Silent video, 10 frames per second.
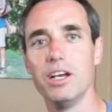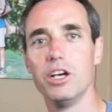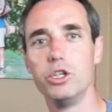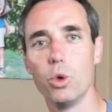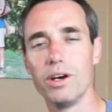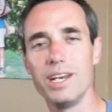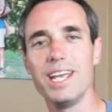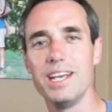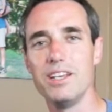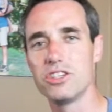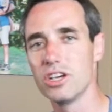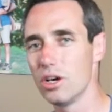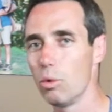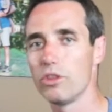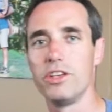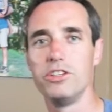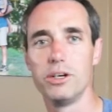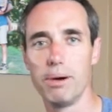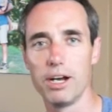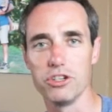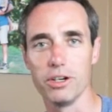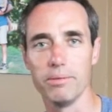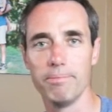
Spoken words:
your needs within your budget.